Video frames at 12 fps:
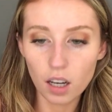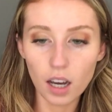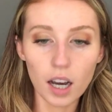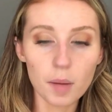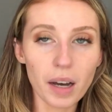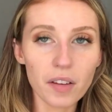
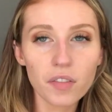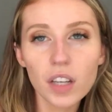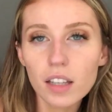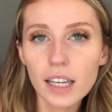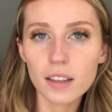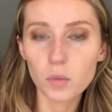um, I
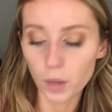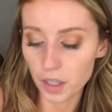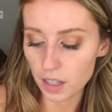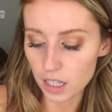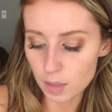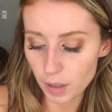feel like the,
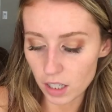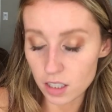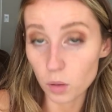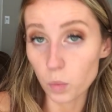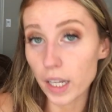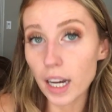what the
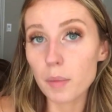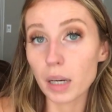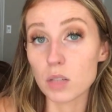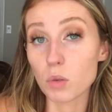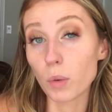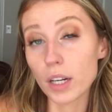experience that we got
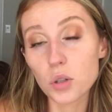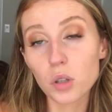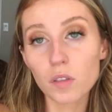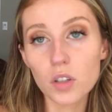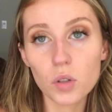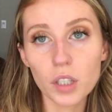because we went to
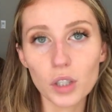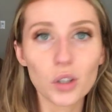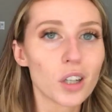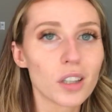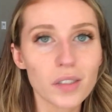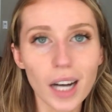a resort, you
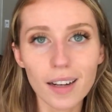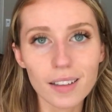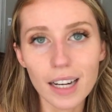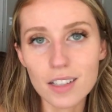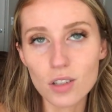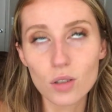could have
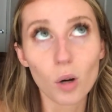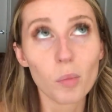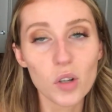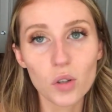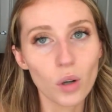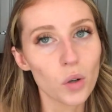gotten so
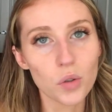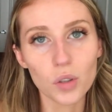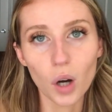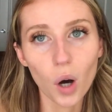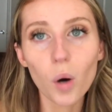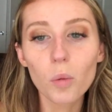much closer
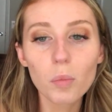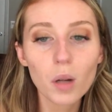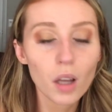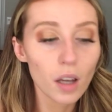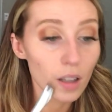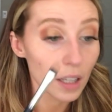to home.
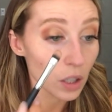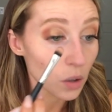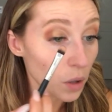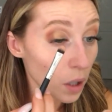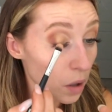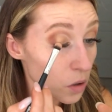Like
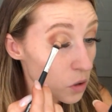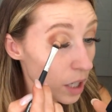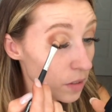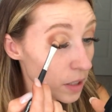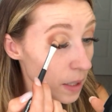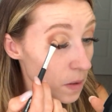you can go
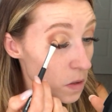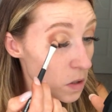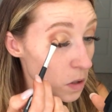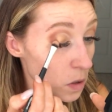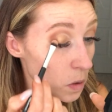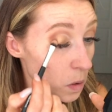travel down
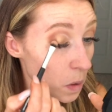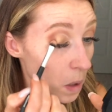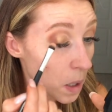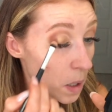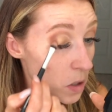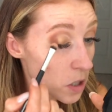to
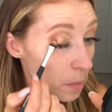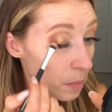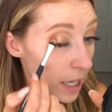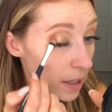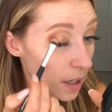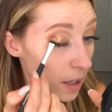
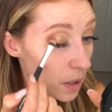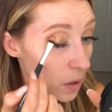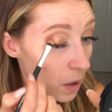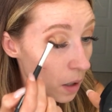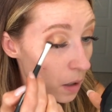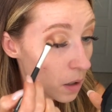Jamaica,
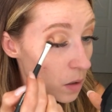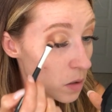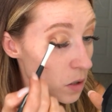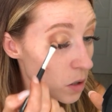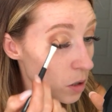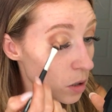you can go
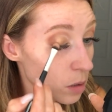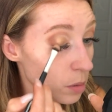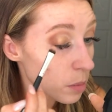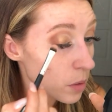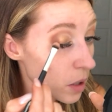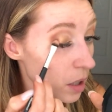to
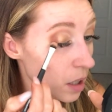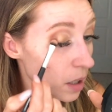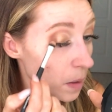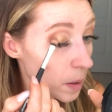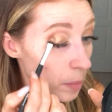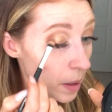
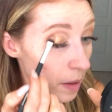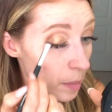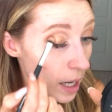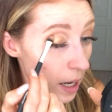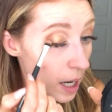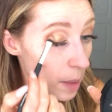Bermuda, the
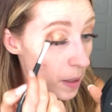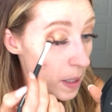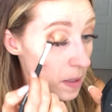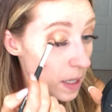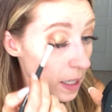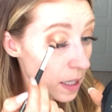
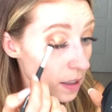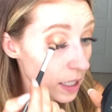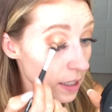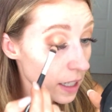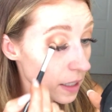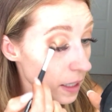Bahamas, anything
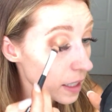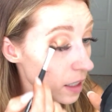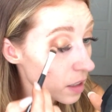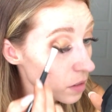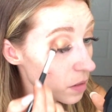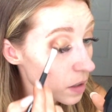like that, and
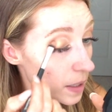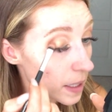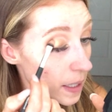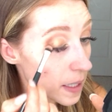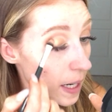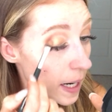get a
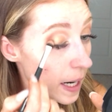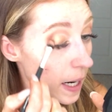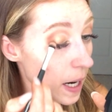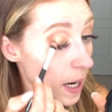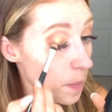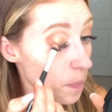get a
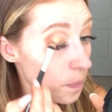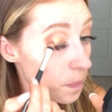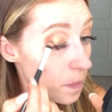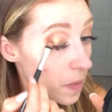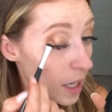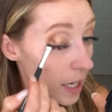um,
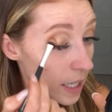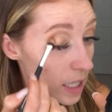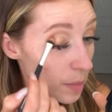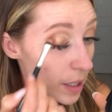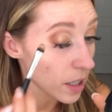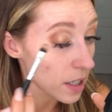an
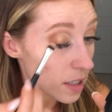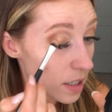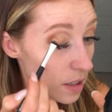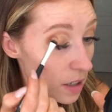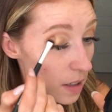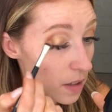experience
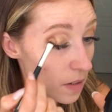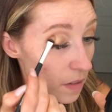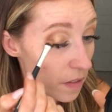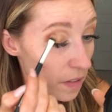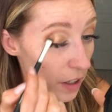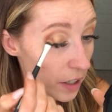that's
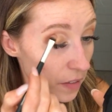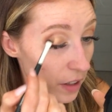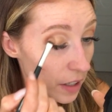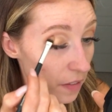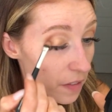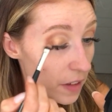very,
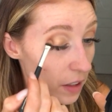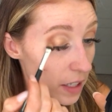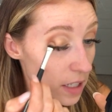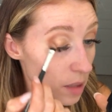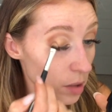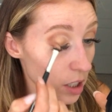very, very
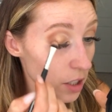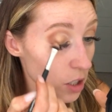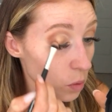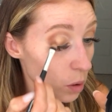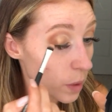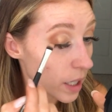similar
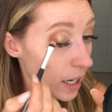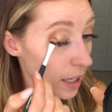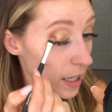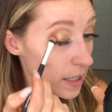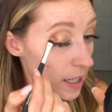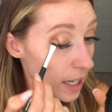to what we
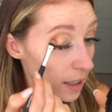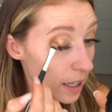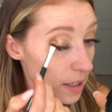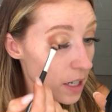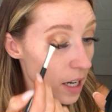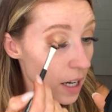got in
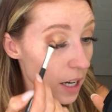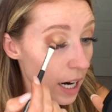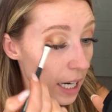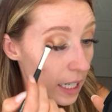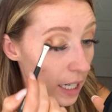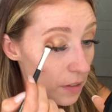Thailand
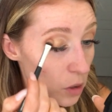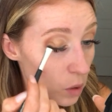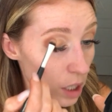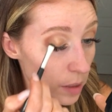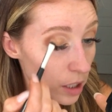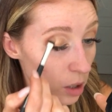and not have to
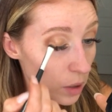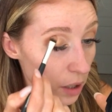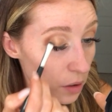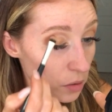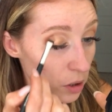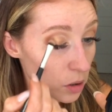worry about going
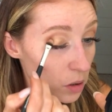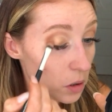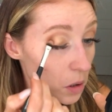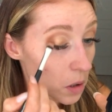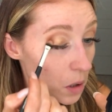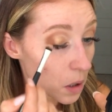through
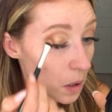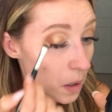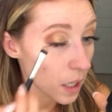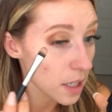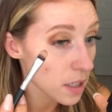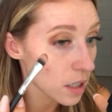
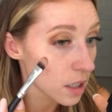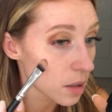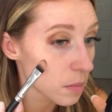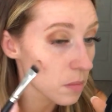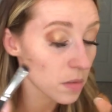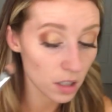
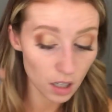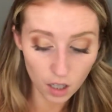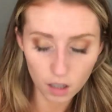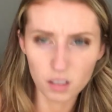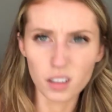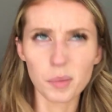customs
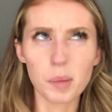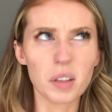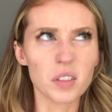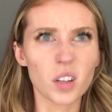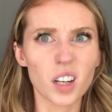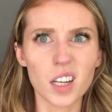or maybe you
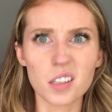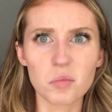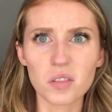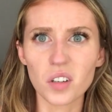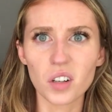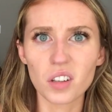have to go to
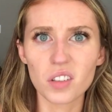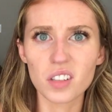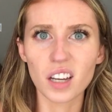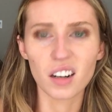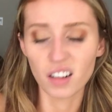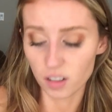customs if you go to those.
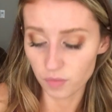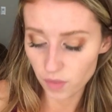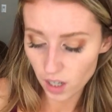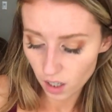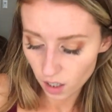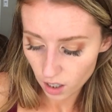I don't know.
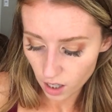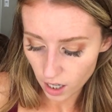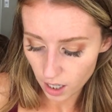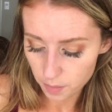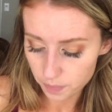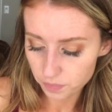
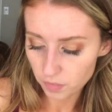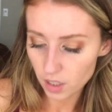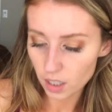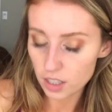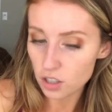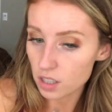Um,
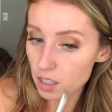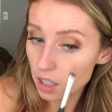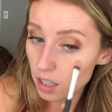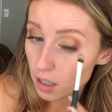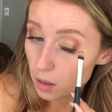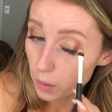it's just,
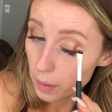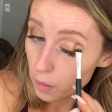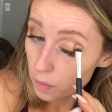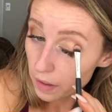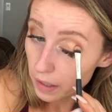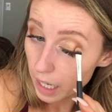we
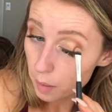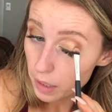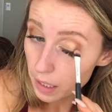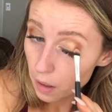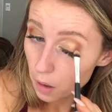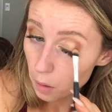were very happy
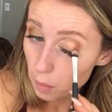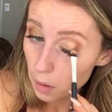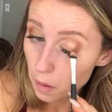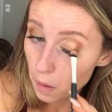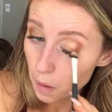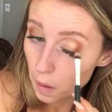to get home.